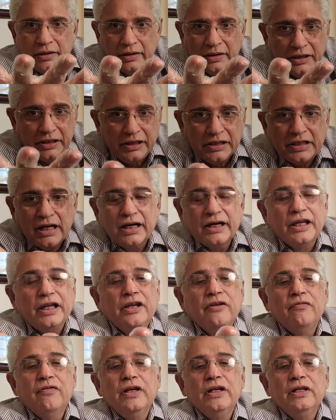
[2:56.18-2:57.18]
These are
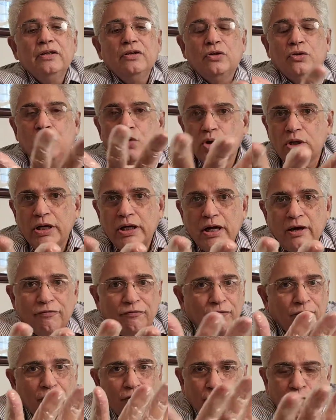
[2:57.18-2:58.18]
even good
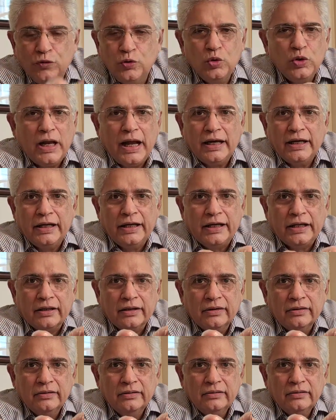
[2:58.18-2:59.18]
enough for food
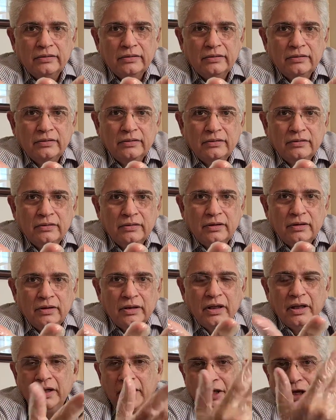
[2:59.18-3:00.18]
handling.
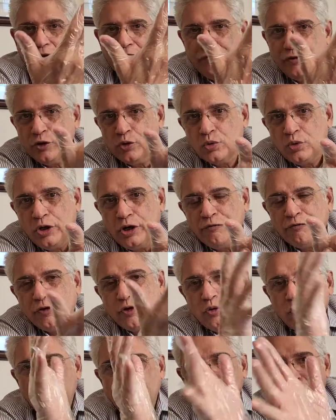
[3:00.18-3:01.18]
If you if
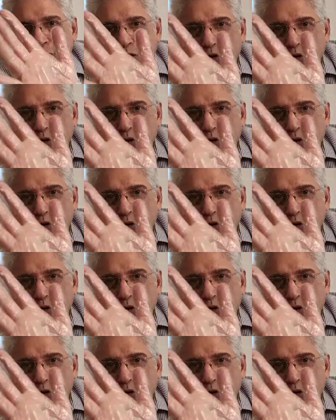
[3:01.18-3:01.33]
you if